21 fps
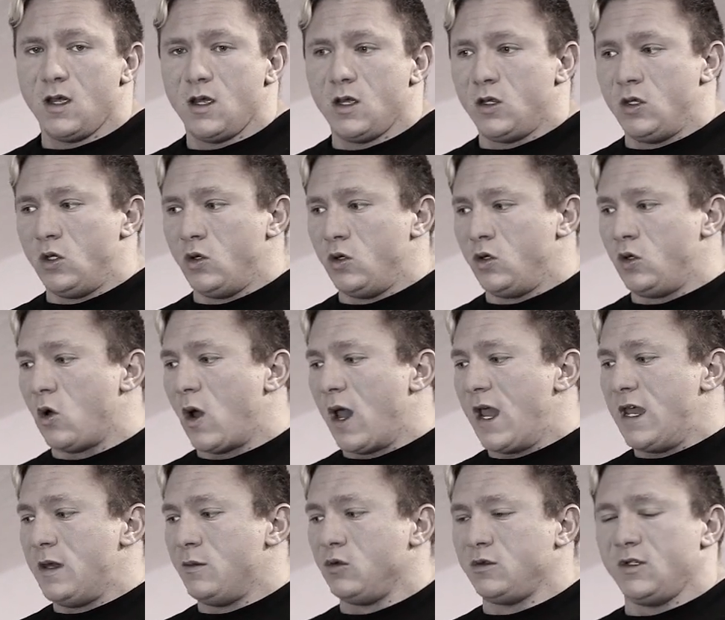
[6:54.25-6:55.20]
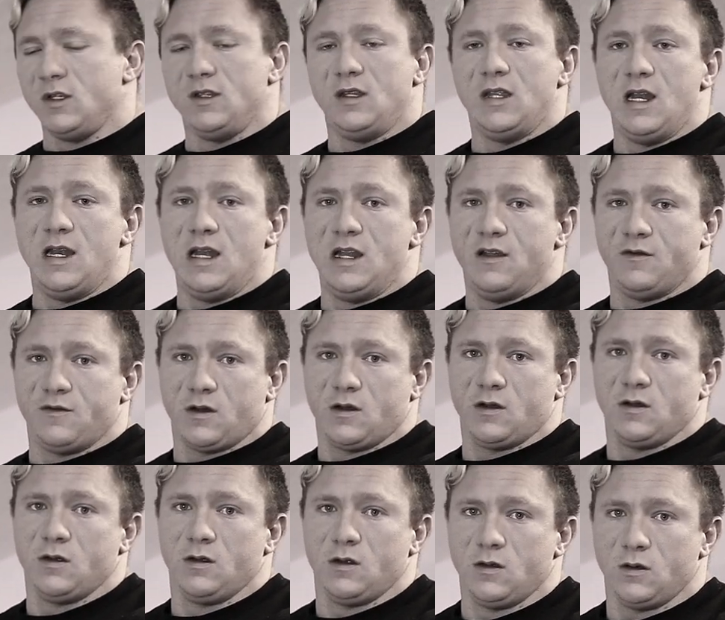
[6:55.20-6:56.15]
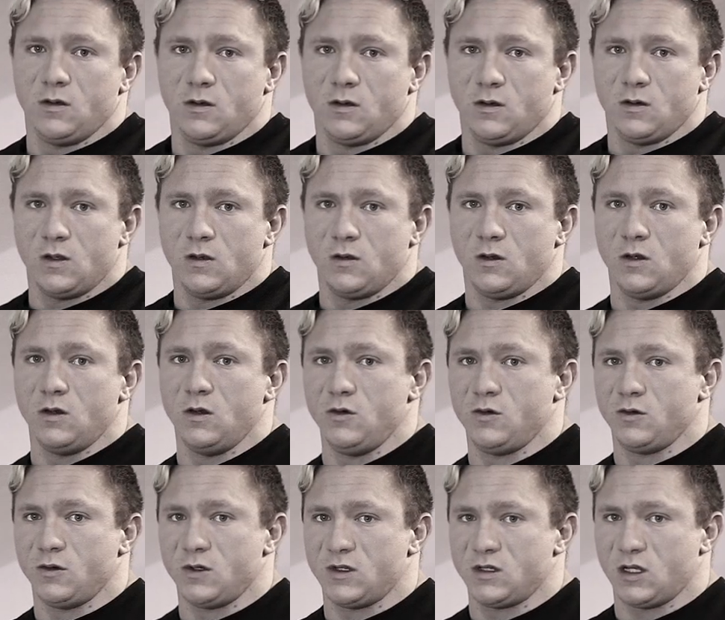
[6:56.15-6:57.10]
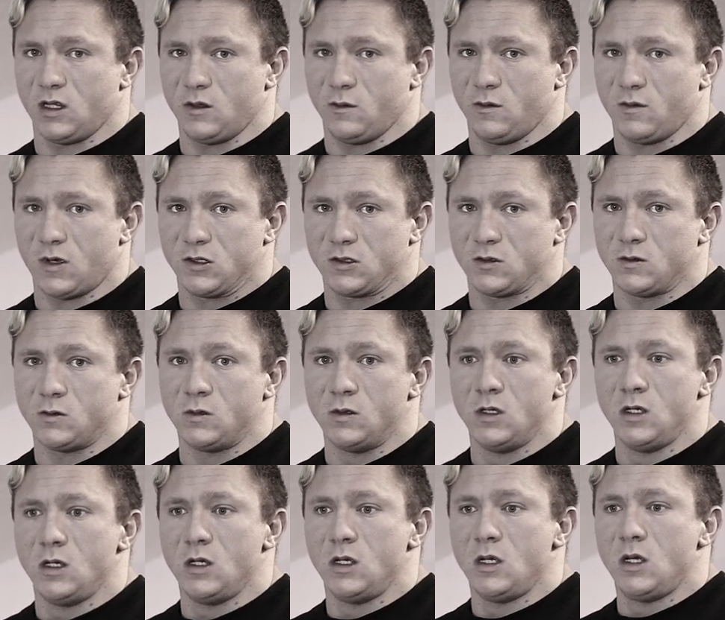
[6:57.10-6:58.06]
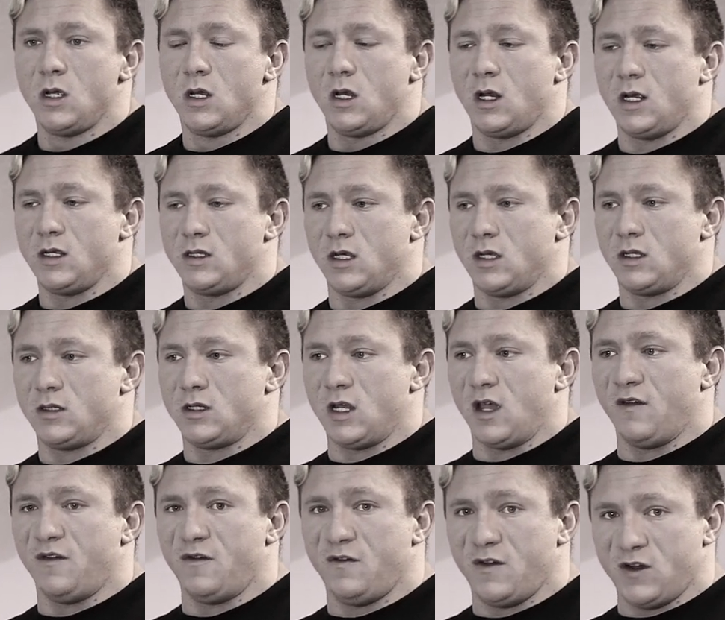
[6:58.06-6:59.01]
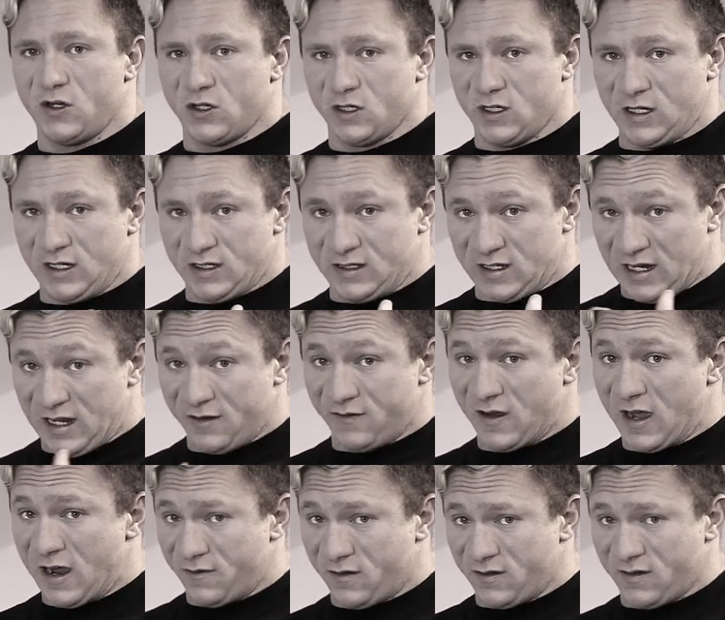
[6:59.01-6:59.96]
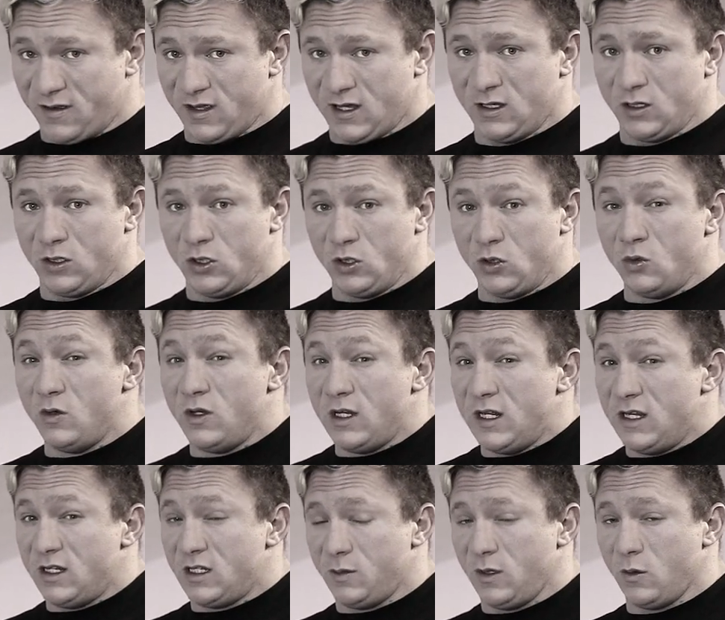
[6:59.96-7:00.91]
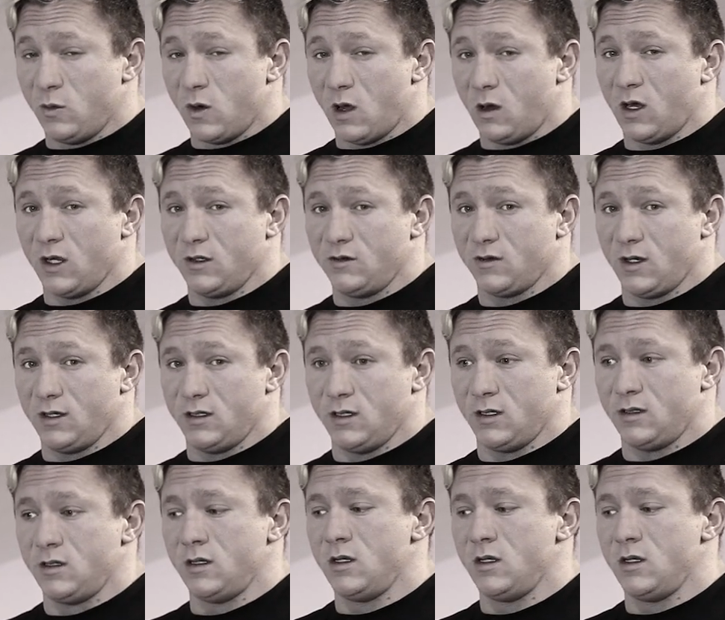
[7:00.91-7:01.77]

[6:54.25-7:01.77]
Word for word: you, you're able to deliver the nutrients to the muscle. to efficiently deliver everything, you need to be well hydrated.